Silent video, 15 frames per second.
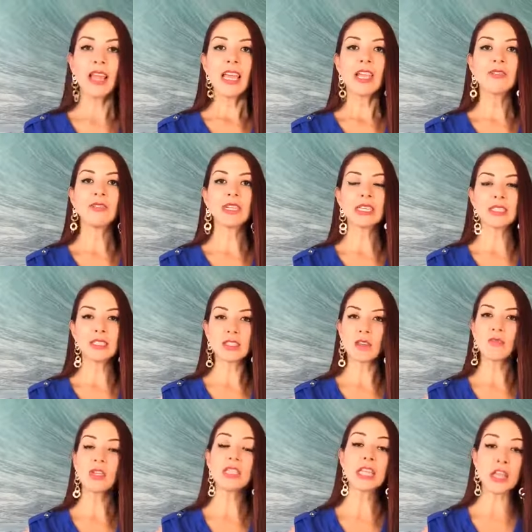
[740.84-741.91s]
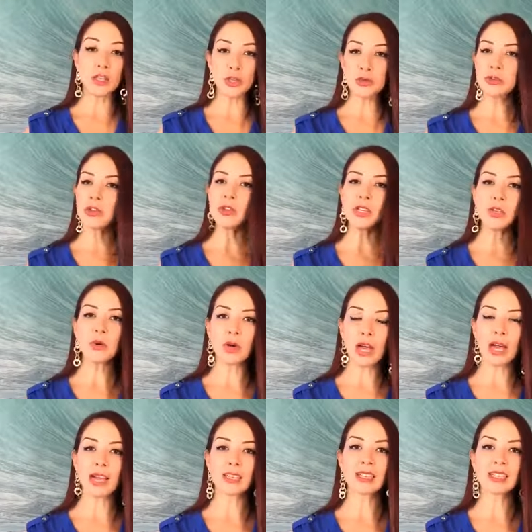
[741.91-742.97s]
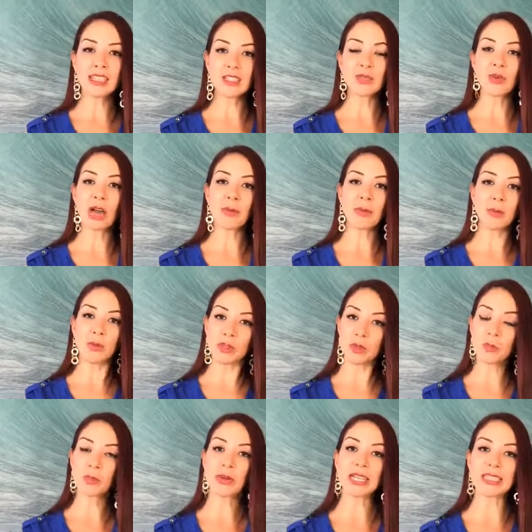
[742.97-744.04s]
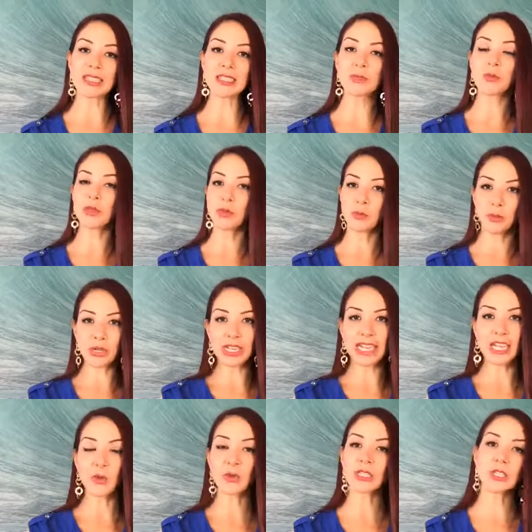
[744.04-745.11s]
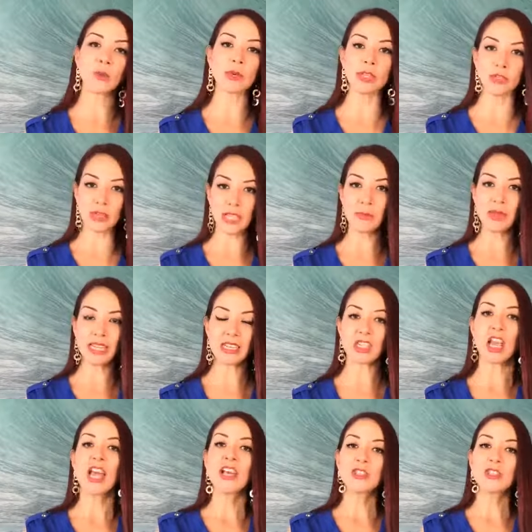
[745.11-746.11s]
if there is something that you know in your heart that needs to happen with your presence, with your body language, and with your image,